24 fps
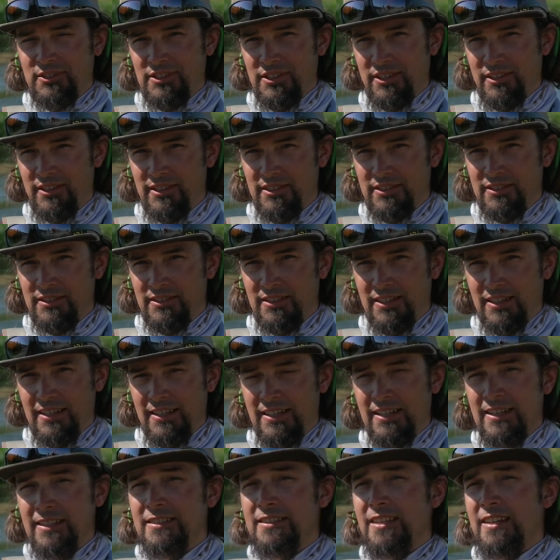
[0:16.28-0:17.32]
series.
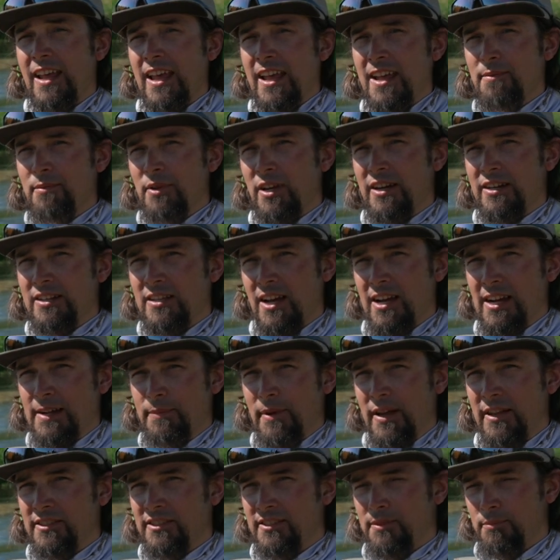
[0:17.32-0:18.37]
Today I'm going to talk
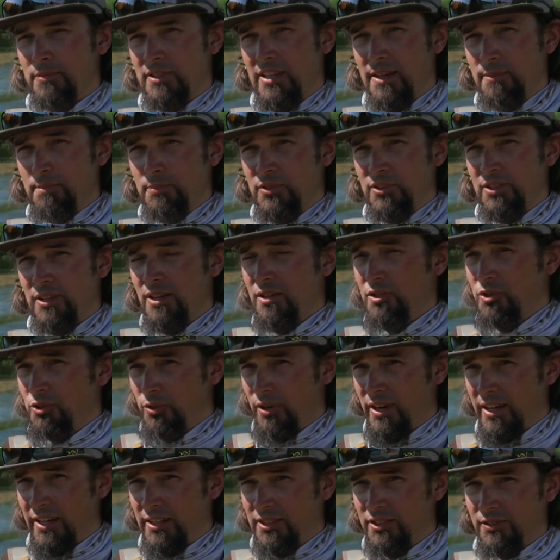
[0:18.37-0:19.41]
about some tips and
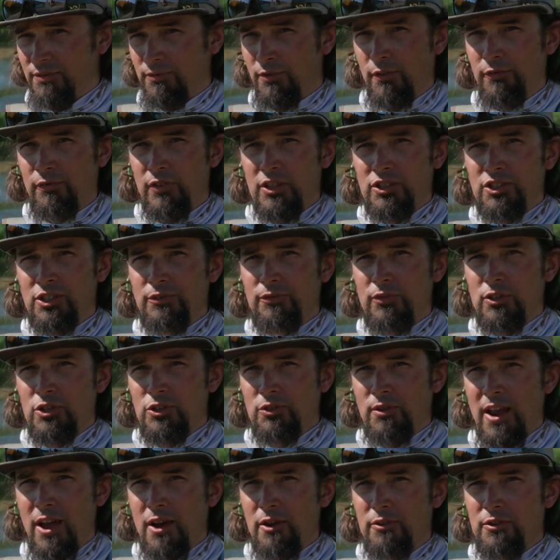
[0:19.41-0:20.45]
tricks for fishing for
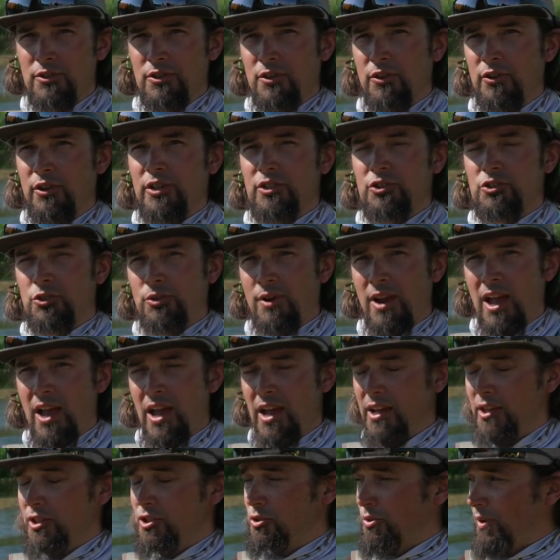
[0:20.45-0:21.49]
trout during
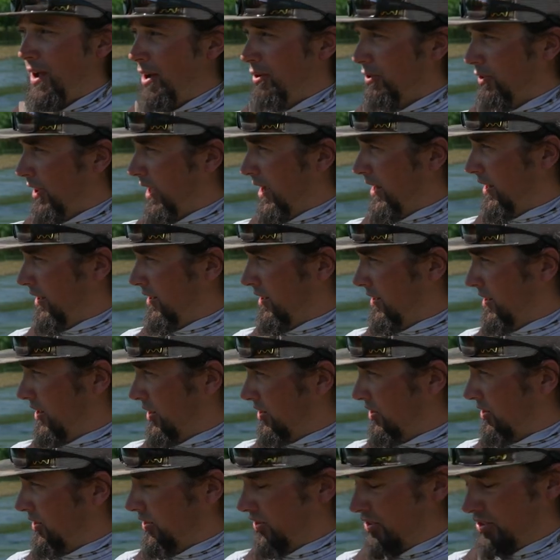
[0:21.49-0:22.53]
dry, drought-like
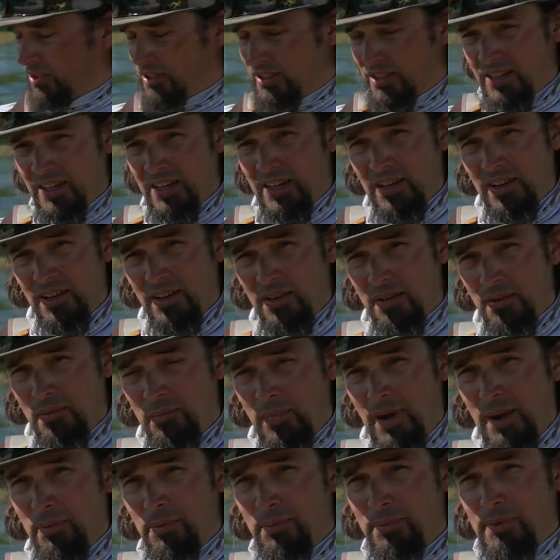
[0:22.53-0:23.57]
conditions.
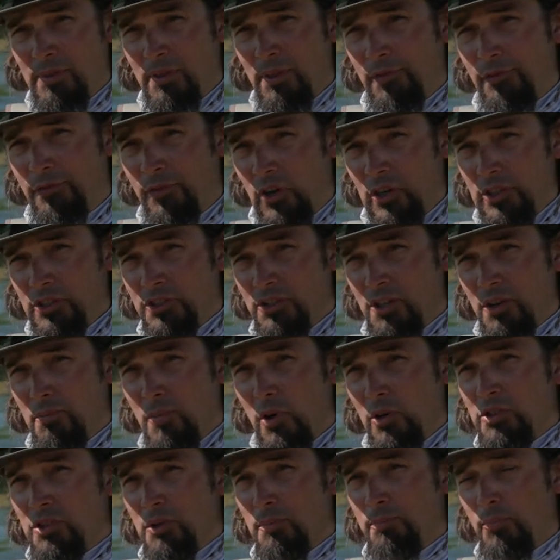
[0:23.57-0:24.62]
Probably the first and most